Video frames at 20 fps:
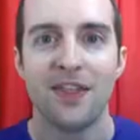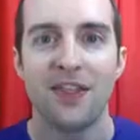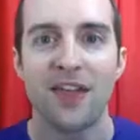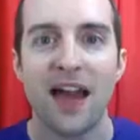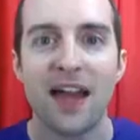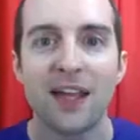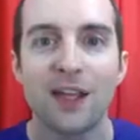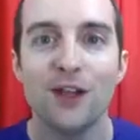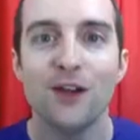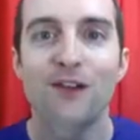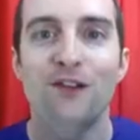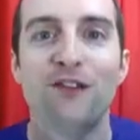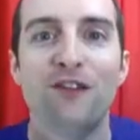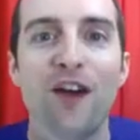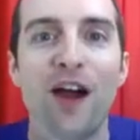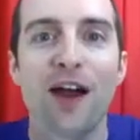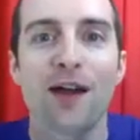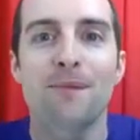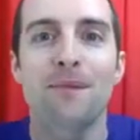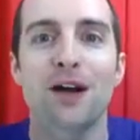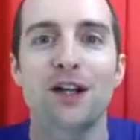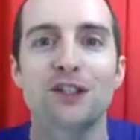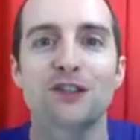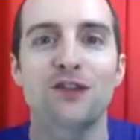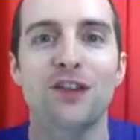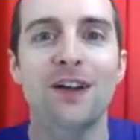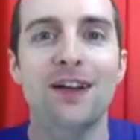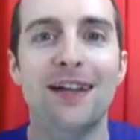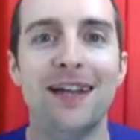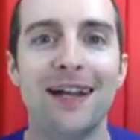Thank you very much
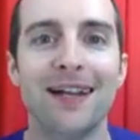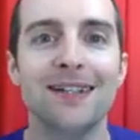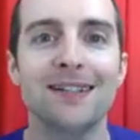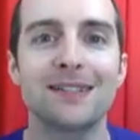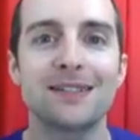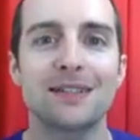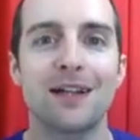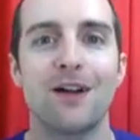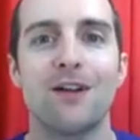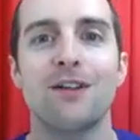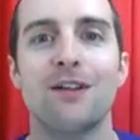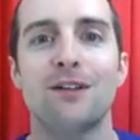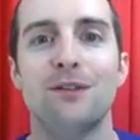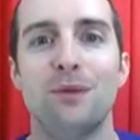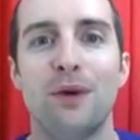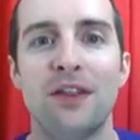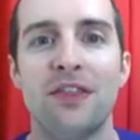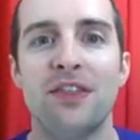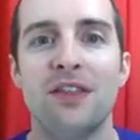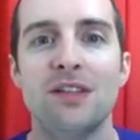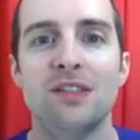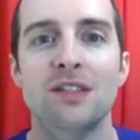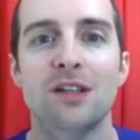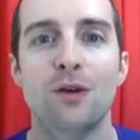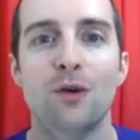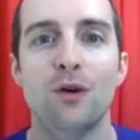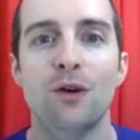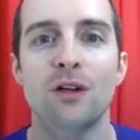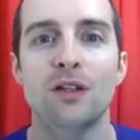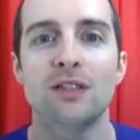for getting started with this
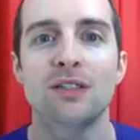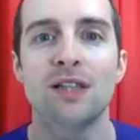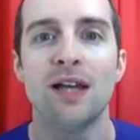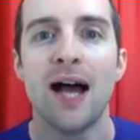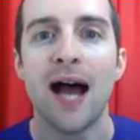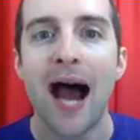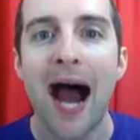course.